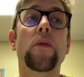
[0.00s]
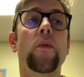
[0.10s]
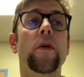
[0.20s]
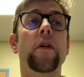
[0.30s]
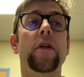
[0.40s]

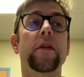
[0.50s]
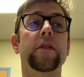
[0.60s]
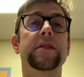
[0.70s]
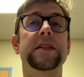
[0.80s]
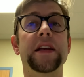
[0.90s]

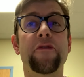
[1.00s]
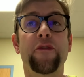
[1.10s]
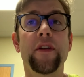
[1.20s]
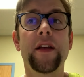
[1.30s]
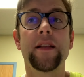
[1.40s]
were
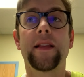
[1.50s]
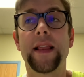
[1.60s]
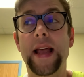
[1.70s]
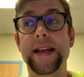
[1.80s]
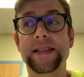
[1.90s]
different
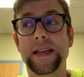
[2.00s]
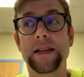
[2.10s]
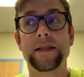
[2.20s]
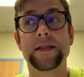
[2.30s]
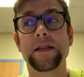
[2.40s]

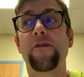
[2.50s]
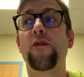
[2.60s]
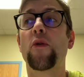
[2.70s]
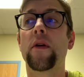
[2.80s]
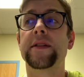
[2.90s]
lessons
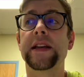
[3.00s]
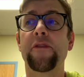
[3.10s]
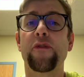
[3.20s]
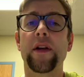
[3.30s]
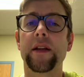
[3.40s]
for
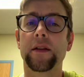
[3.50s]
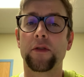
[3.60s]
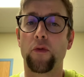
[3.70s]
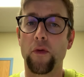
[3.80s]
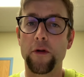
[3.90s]
different
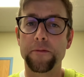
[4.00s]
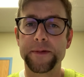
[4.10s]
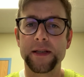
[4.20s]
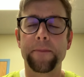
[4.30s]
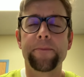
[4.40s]
groups,